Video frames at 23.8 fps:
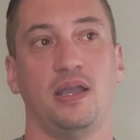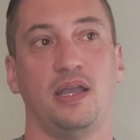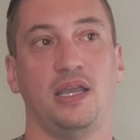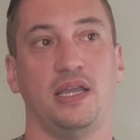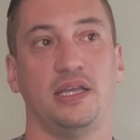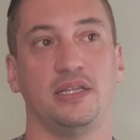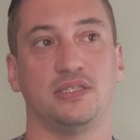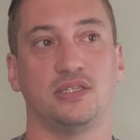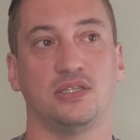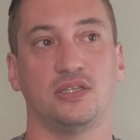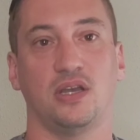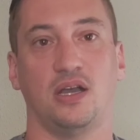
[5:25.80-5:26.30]

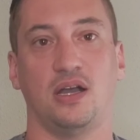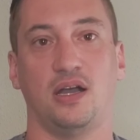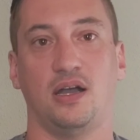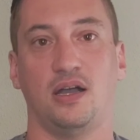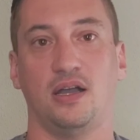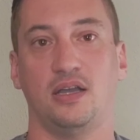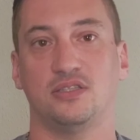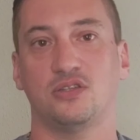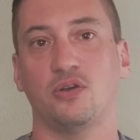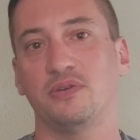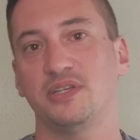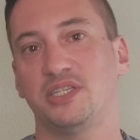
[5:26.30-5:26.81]
it's
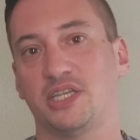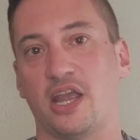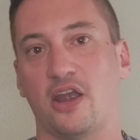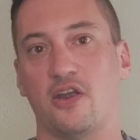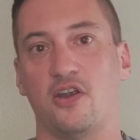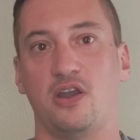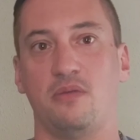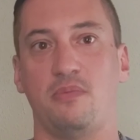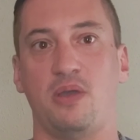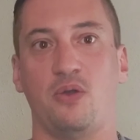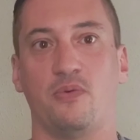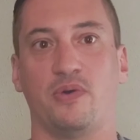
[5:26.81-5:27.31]
always
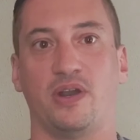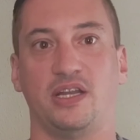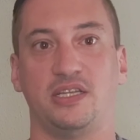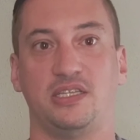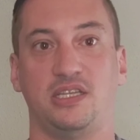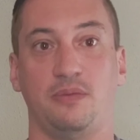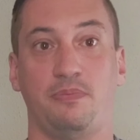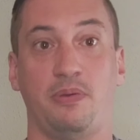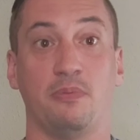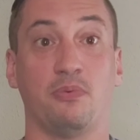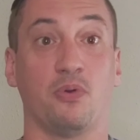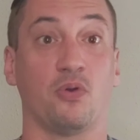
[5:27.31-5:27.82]
scary to me when I
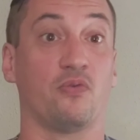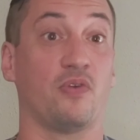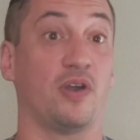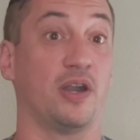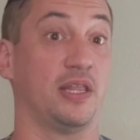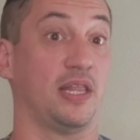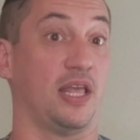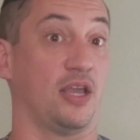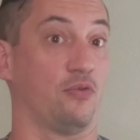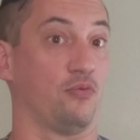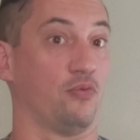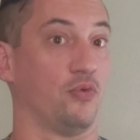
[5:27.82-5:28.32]
see people
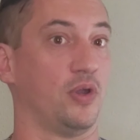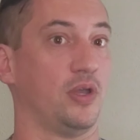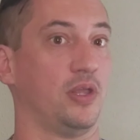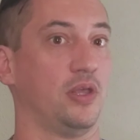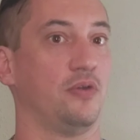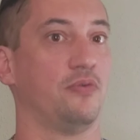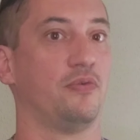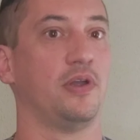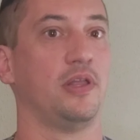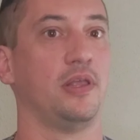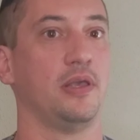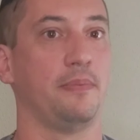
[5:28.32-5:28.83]
running like
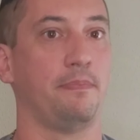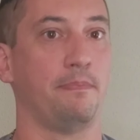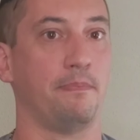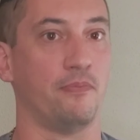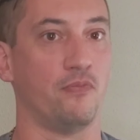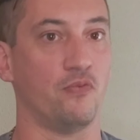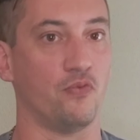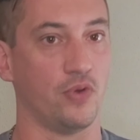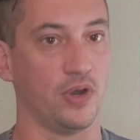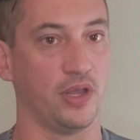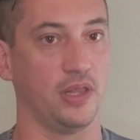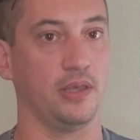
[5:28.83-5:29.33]

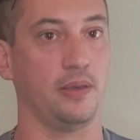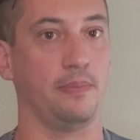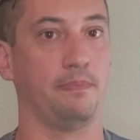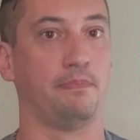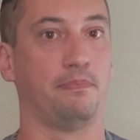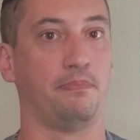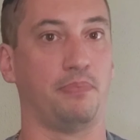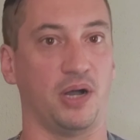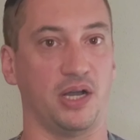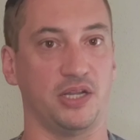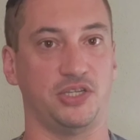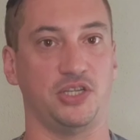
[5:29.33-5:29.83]
really
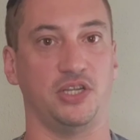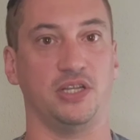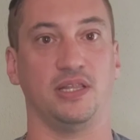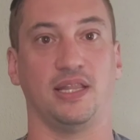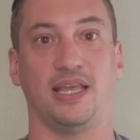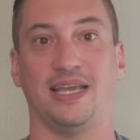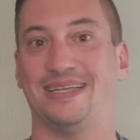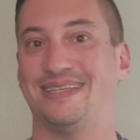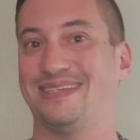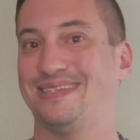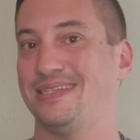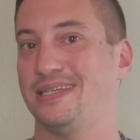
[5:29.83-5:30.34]
budget,
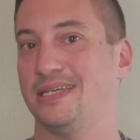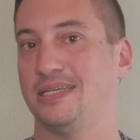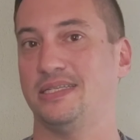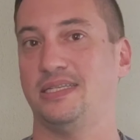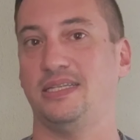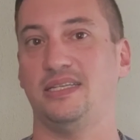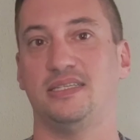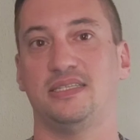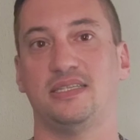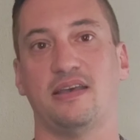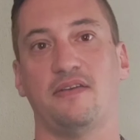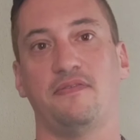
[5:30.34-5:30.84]
like $60,
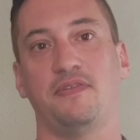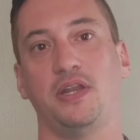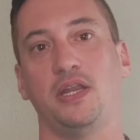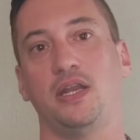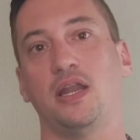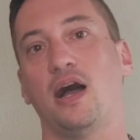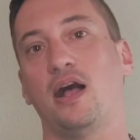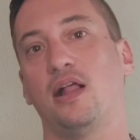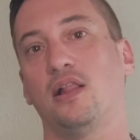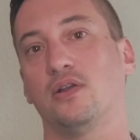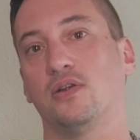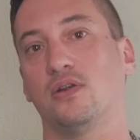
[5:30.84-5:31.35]

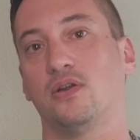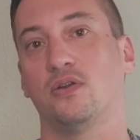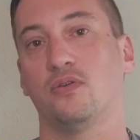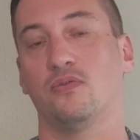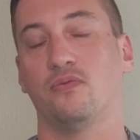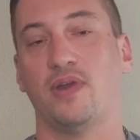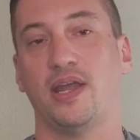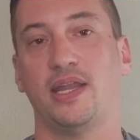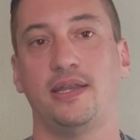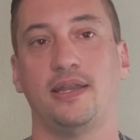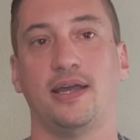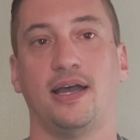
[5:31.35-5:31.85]
$70
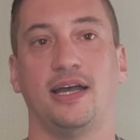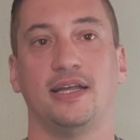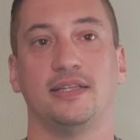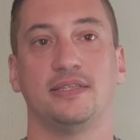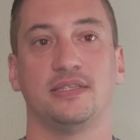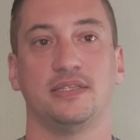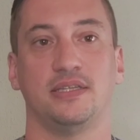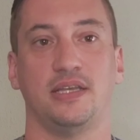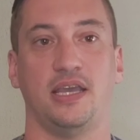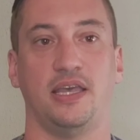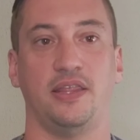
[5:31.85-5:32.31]
red dots,